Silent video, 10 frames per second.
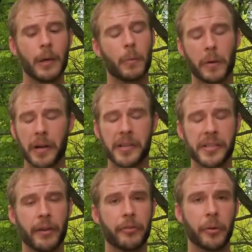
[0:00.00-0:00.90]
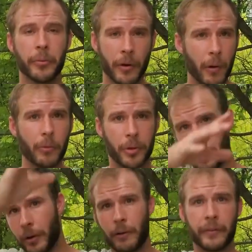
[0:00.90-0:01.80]
Whereas if you don't
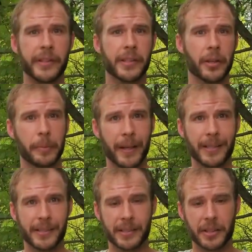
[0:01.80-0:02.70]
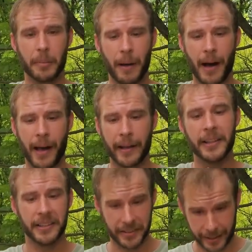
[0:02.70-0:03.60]
do all these other pieces of the pie,
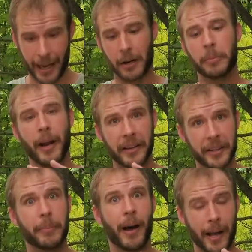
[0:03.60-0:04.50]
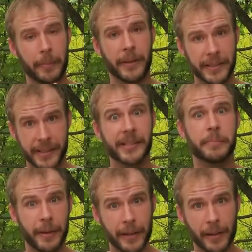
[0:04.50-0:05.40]
the chiropractic pie piece gets
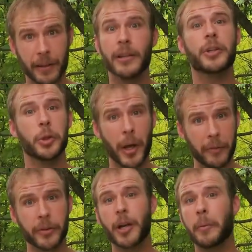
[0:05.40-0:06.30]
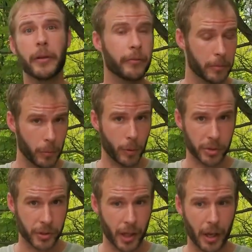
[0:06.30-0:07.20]
bigger, you have to come in for more
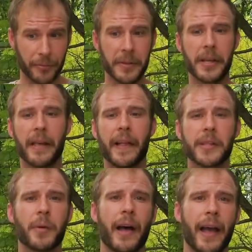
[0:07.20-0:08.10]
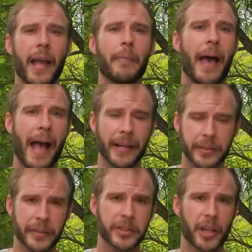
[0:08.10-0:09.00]
stuff. And that's why I am
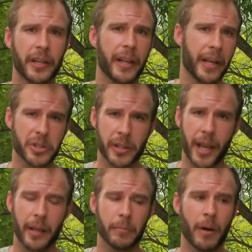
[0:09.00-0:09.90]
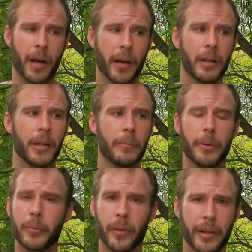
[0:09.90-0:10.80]
actively trying to educate my
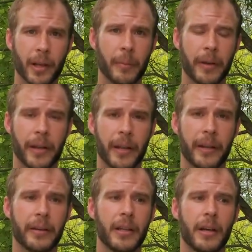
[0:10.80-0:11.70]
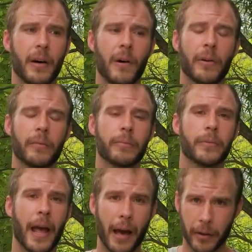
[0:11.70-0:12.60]
people that coming in on
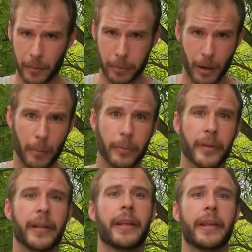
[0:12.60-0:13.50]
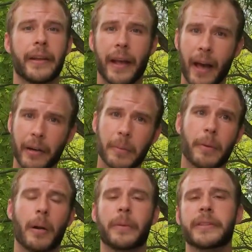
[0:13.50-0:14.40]
how to properly eat, how to
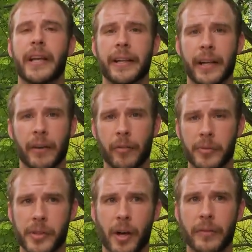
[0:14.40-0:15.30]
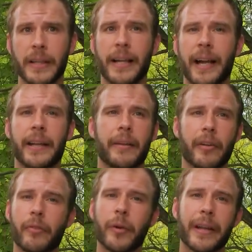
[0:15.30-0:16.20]
properly take care of themselves. And
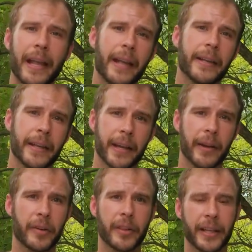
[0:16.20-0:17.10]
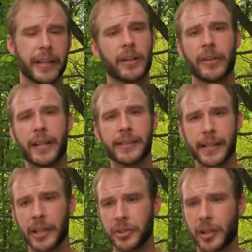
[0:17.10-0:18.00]
even if we can't get everything in on that
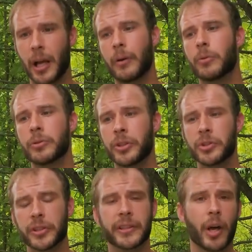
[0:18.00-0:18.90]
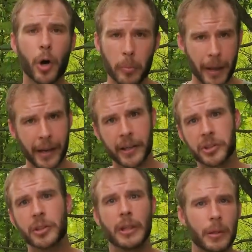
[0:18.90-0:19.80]
session, I will usually
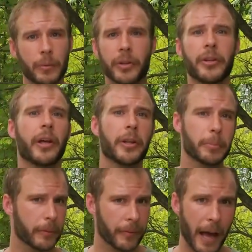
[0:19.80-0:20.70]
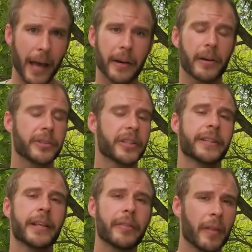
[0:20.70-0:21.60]
co-manage with another provider to
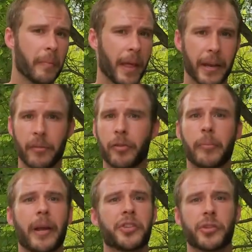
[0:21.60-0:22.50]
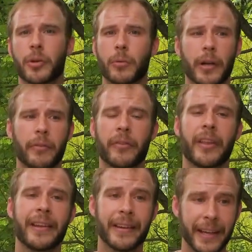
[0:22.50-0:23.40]
get them that information or whatever
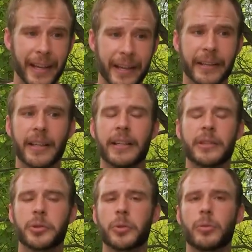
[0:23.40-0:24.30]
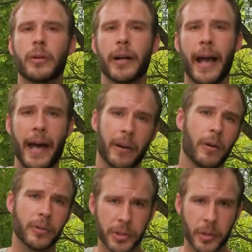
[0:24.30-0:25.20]
they need to add
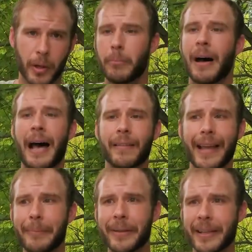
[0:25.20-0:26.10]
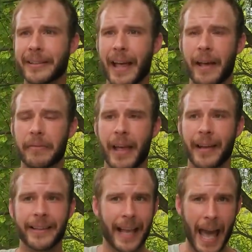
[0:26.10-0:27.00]
on to it. But I like being that
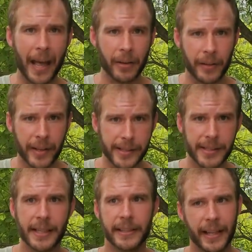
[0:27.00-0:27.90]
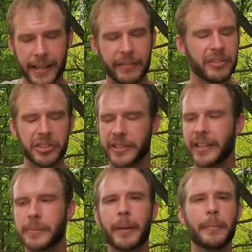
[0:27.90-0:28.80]
catalyst that even just
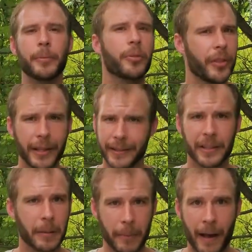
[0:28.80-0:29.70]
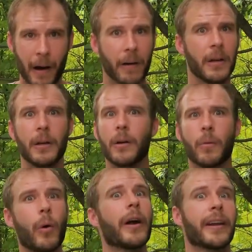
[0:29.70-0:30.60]
gets people thinking about
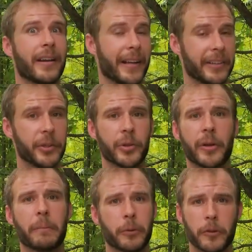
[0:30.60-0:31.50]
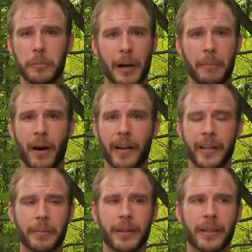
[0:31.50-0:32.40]
what can I do to improve my
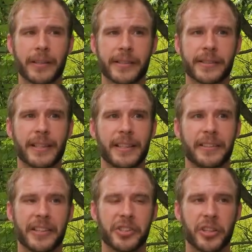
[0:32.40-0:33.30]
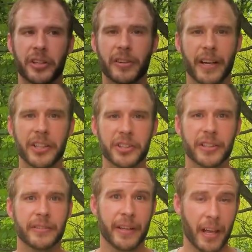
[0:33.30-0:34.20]
body, because this
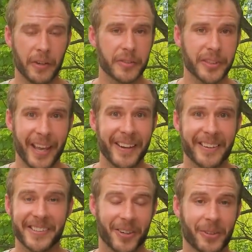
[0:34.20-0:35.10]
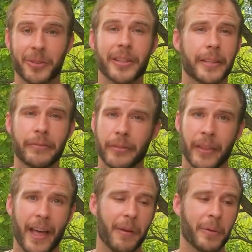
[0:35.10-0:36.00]
generation now of skaters are looking for
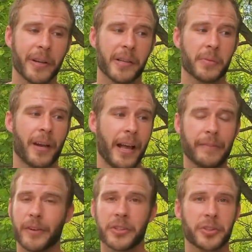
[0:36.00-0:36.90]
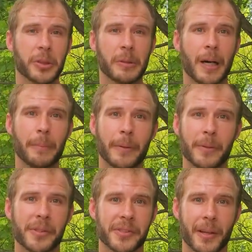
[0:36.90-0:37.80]
that, whereas when I first grew up, it
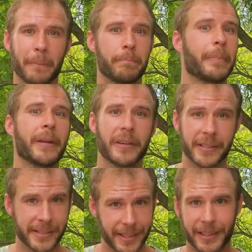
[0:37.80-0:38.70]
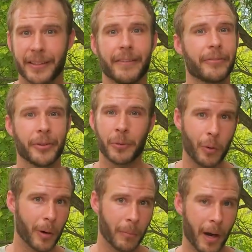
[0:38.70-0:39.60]
was a beer and a cigarette for the
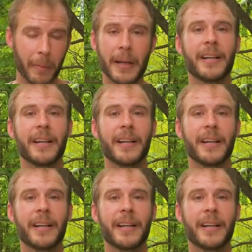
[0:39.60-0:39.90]
warm-up.